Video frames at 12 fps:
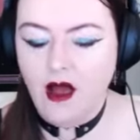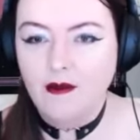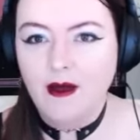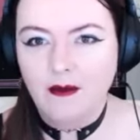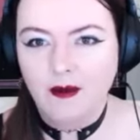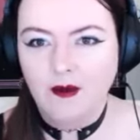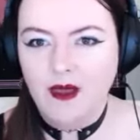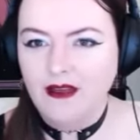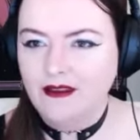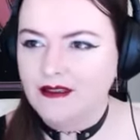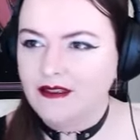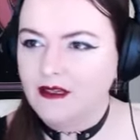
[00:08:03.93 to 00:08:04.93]
I'm happy with how
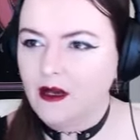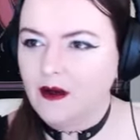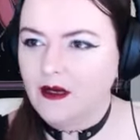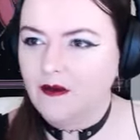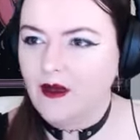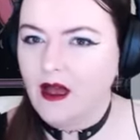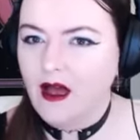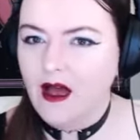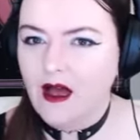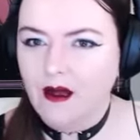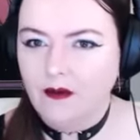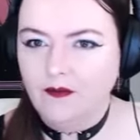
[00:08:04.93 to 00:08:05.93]
this is going.
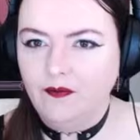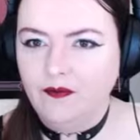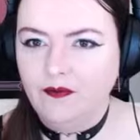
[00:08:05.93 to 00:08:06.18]
Um,